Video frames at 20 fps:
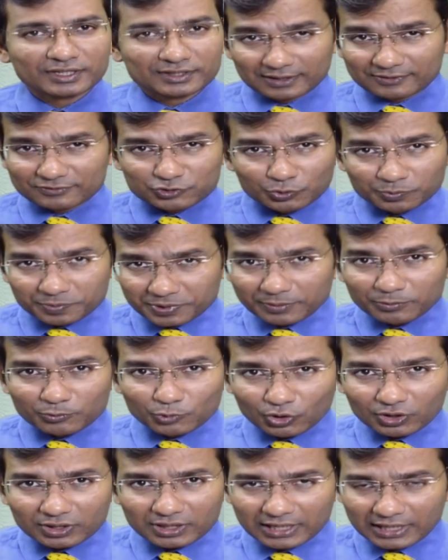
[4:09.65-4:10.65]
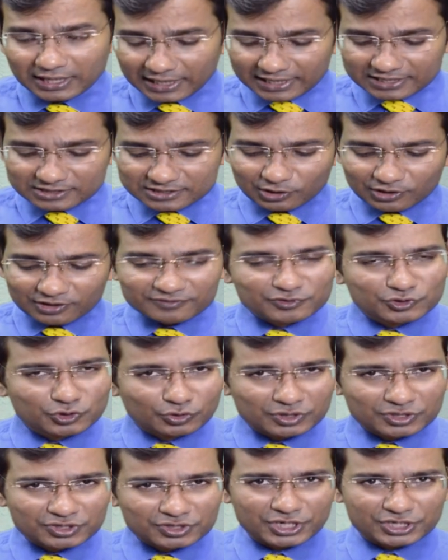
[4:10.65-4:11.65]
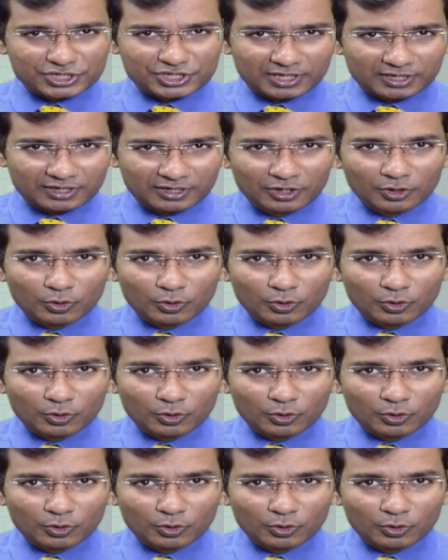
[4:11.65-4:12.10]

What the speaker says: Now Supreme Court has a lot of jurisdiction.